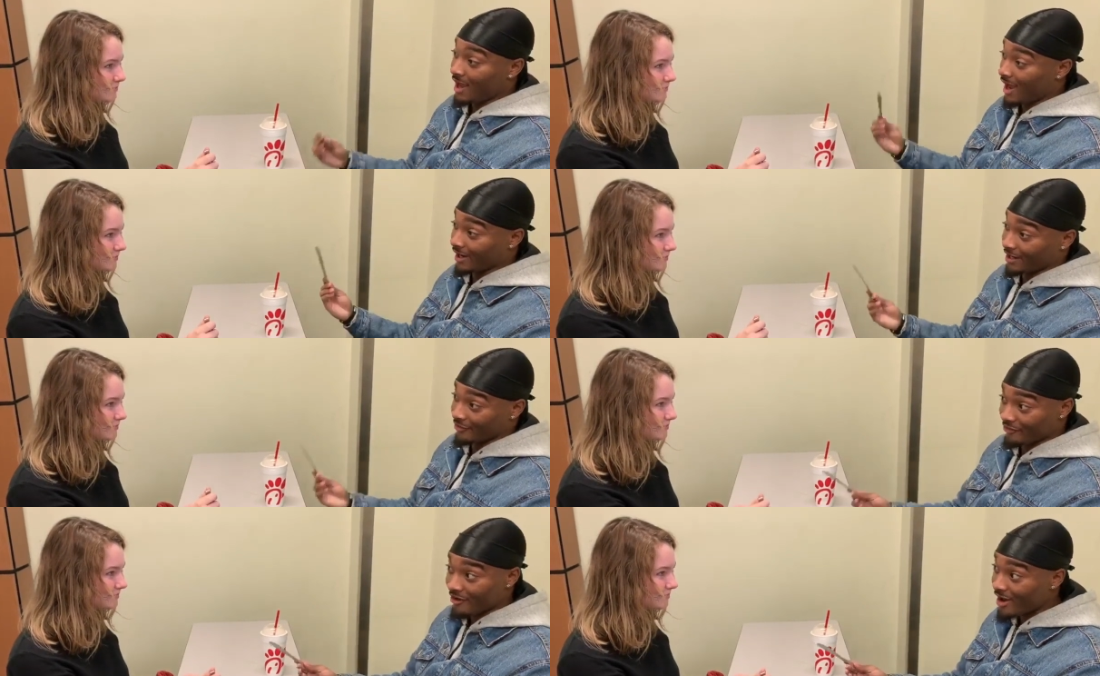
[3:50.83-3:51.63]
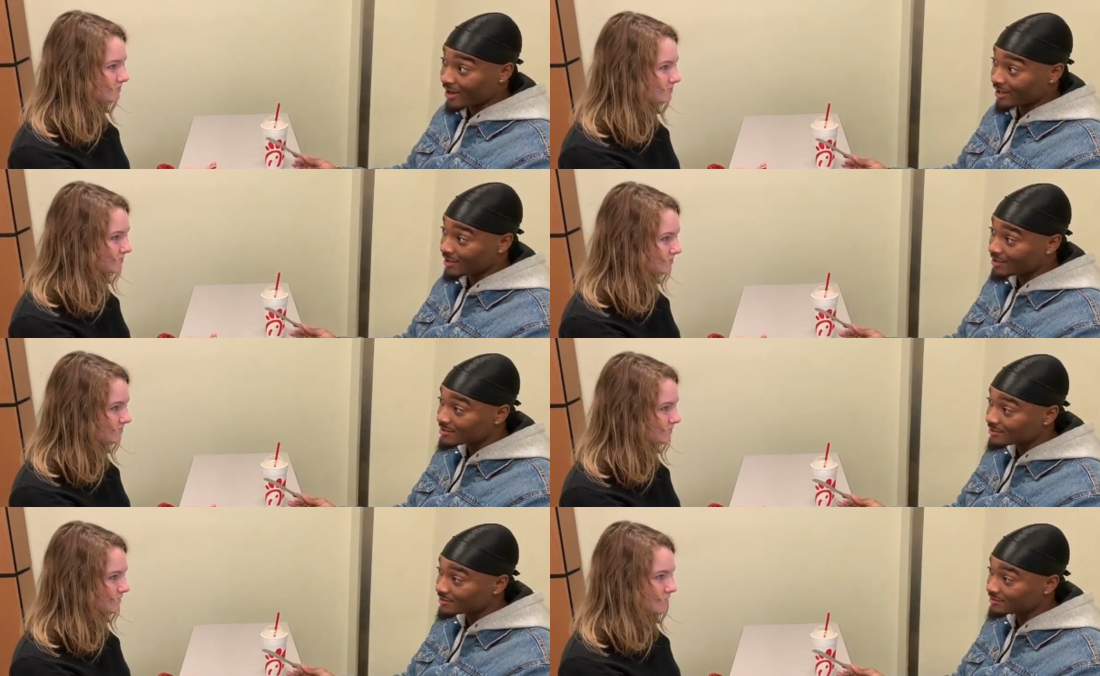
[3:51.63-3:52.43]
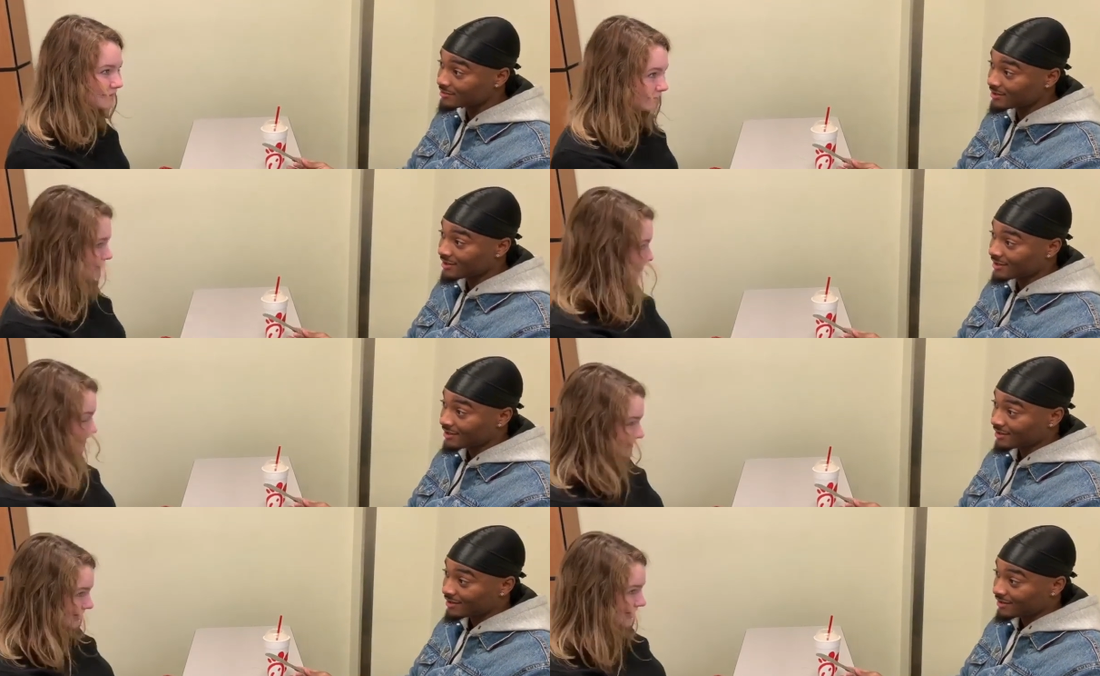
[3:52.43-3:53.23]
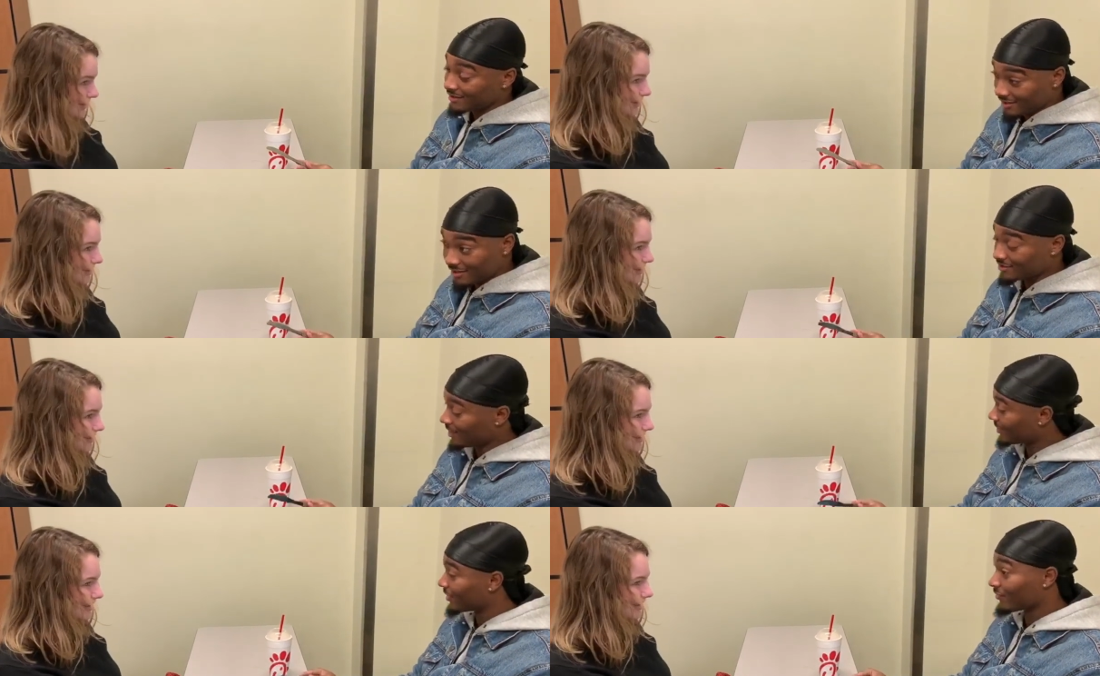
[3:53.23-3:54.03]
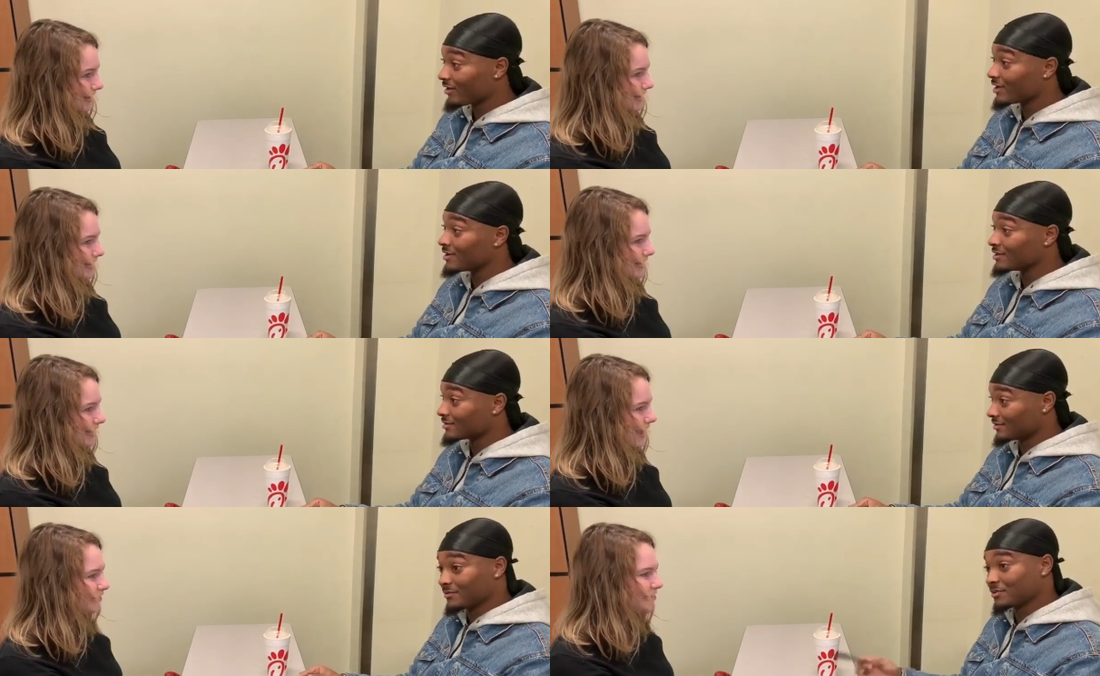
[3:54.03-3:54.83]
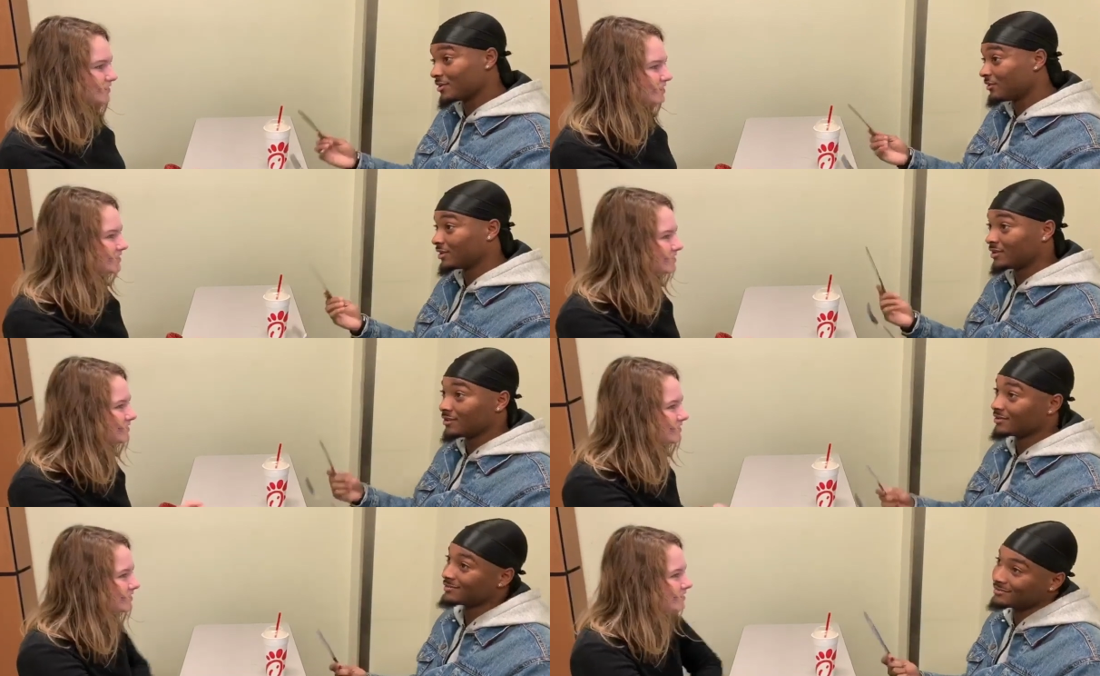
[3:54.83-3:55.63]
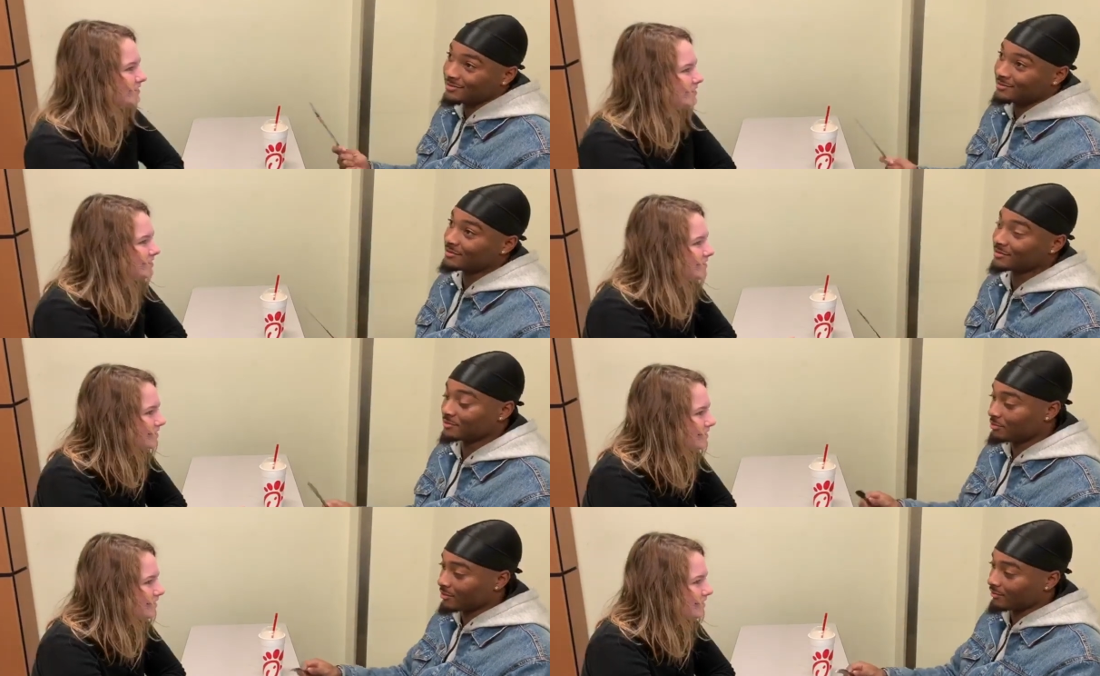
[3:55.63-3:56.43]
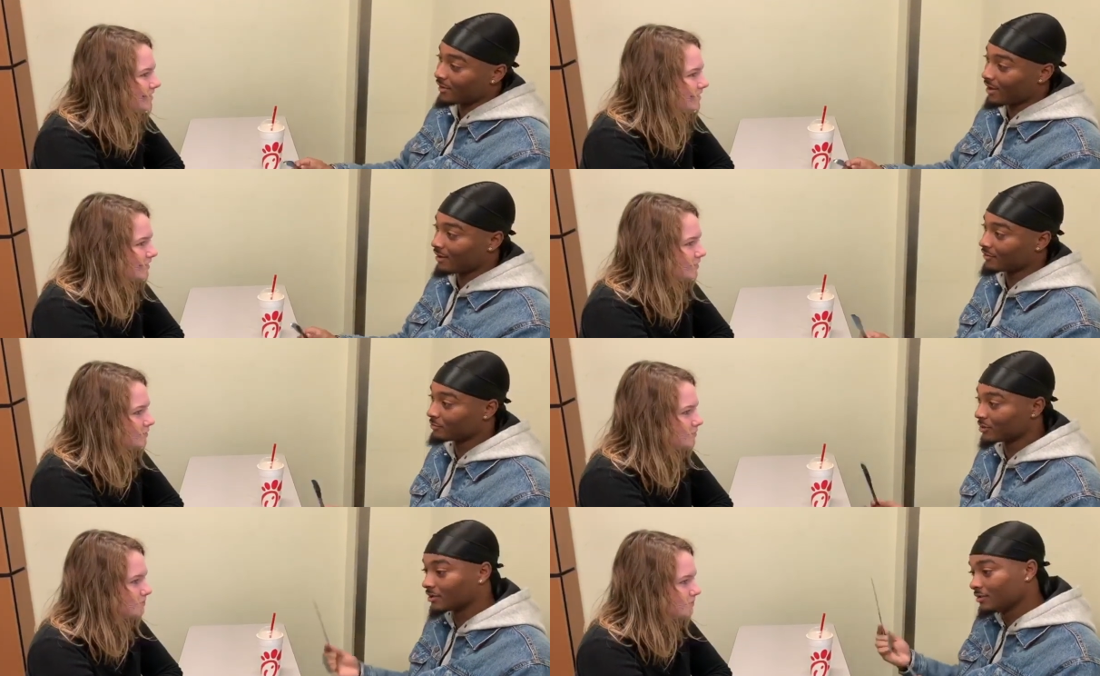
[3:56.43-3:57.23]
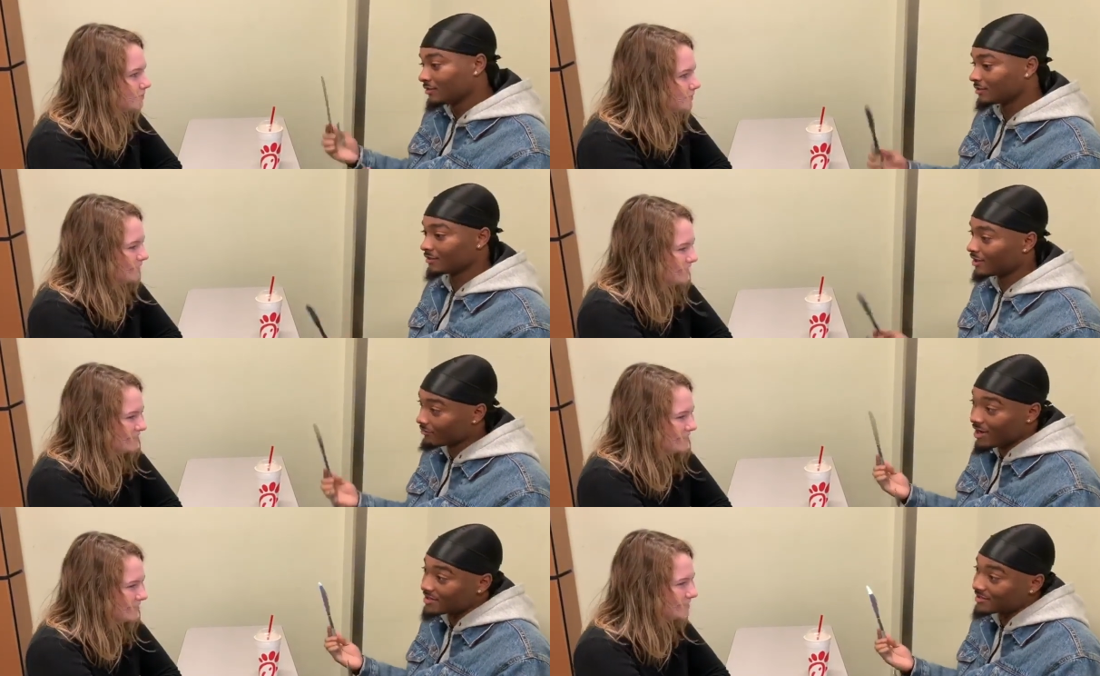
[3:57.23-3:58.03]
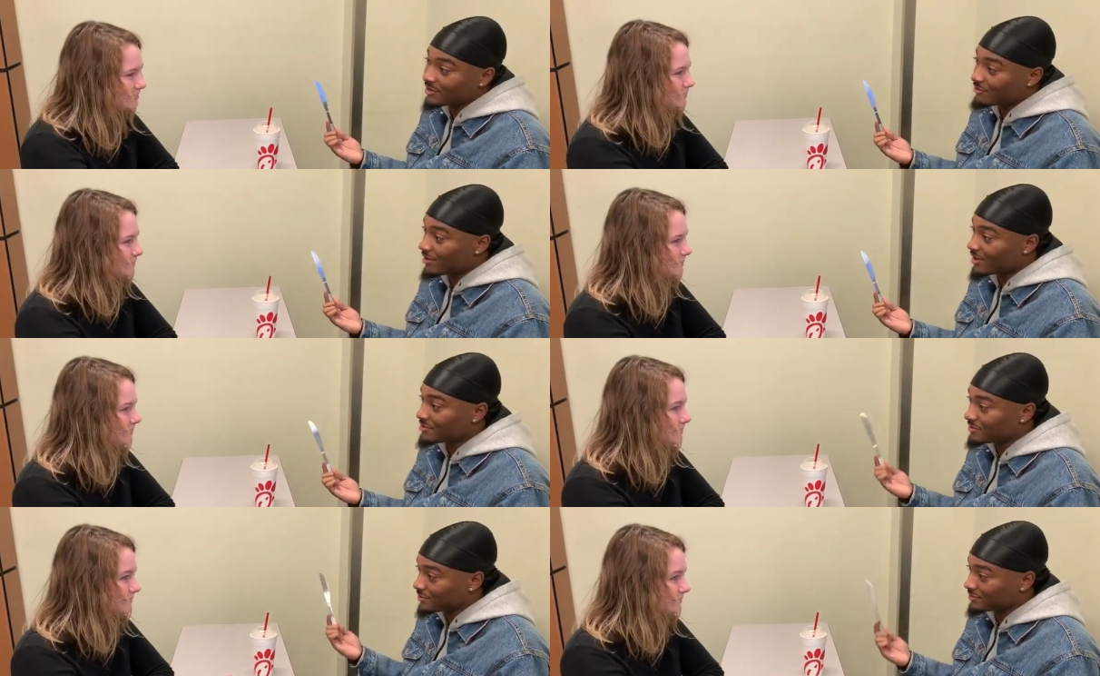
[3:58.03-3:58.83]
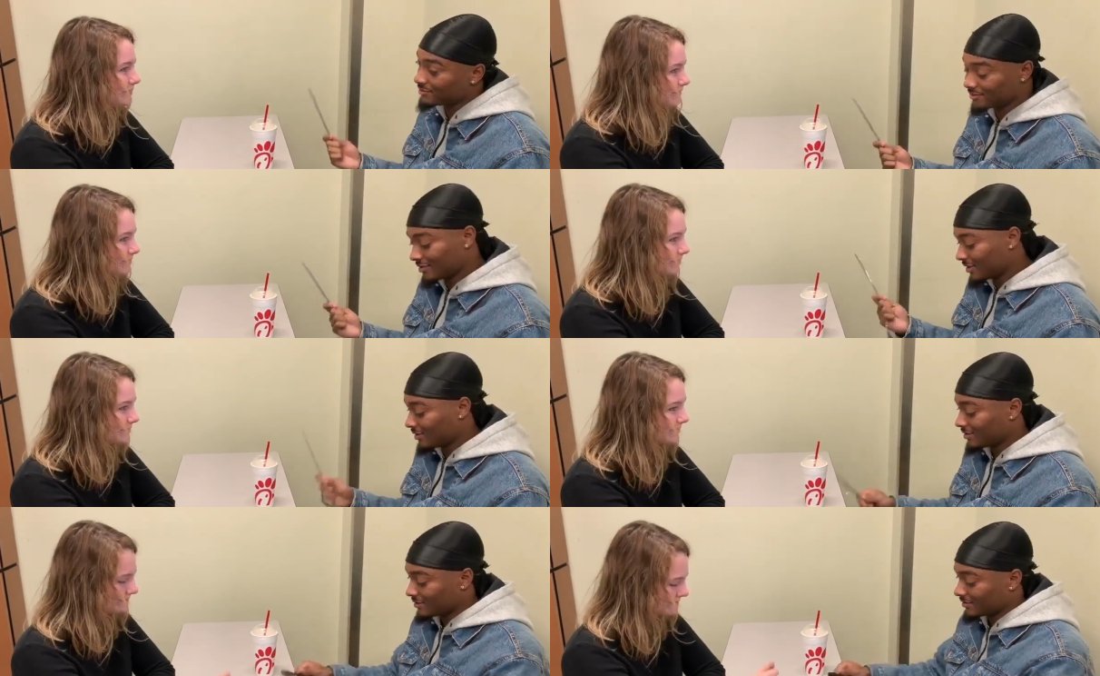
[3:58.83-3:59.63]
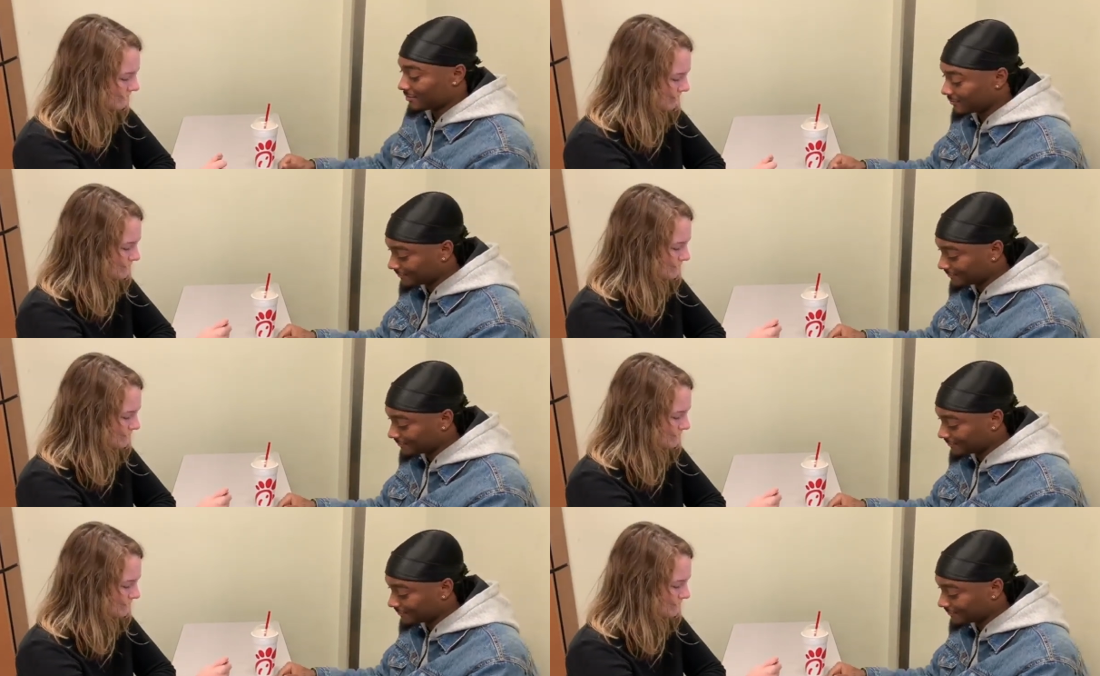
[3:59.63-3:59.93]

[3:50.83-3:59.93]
Speaker 1: I got a raise. Really? Yes, I got a raise. How it was good? only, you know, 0.5, but, you know, any raise is a good raise, you know. Mm -hmm. So